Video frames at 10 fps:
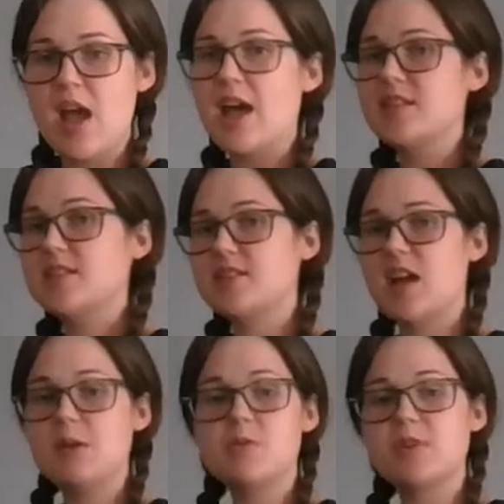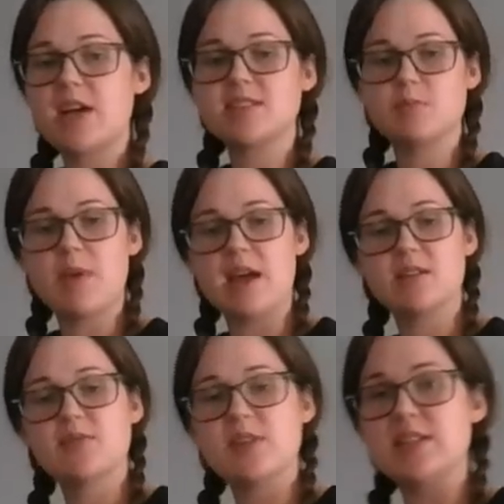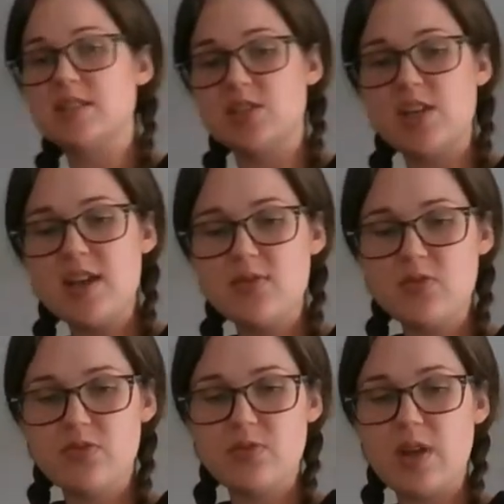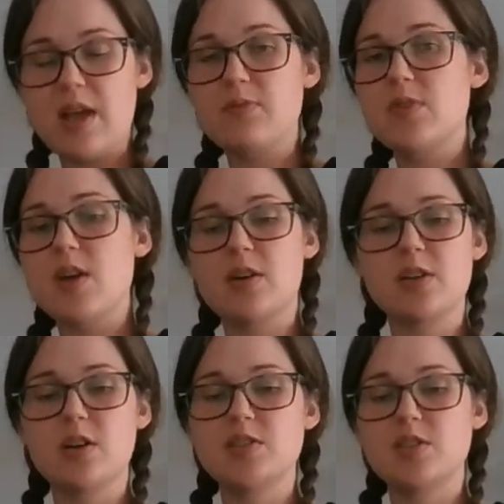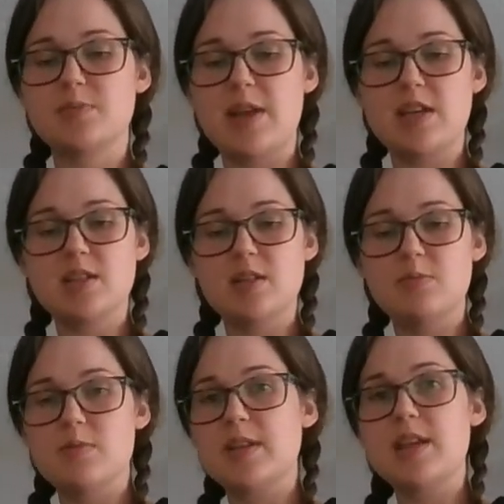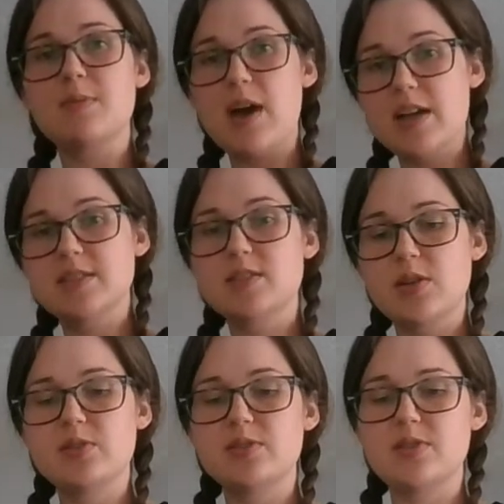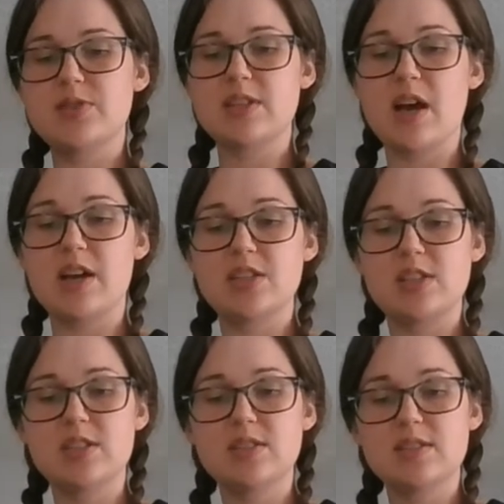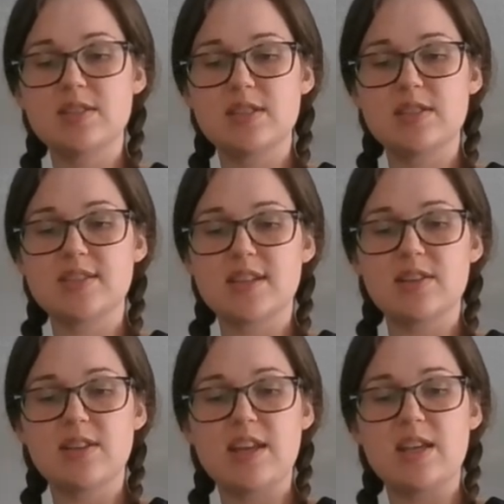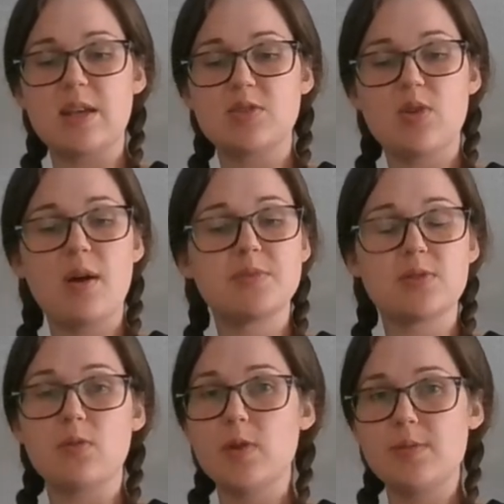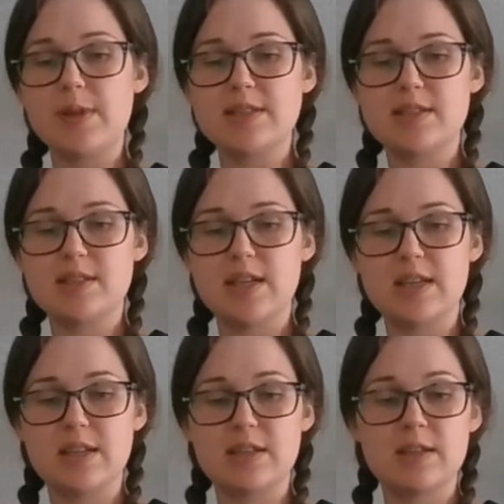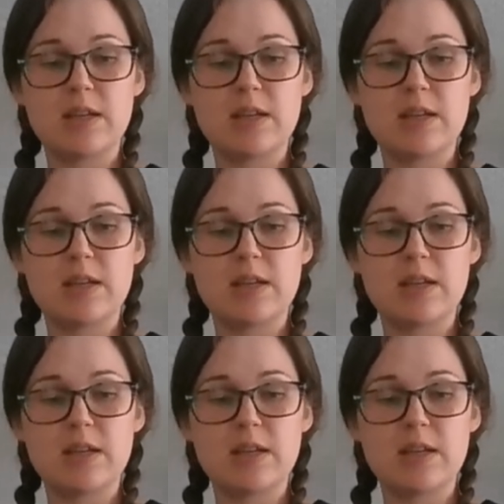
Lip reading: At this time, we would ask a man if he needs a shave, and for the unconscious patient, we would keep the eyes closed using eye shields and spill any drops or ointments needed.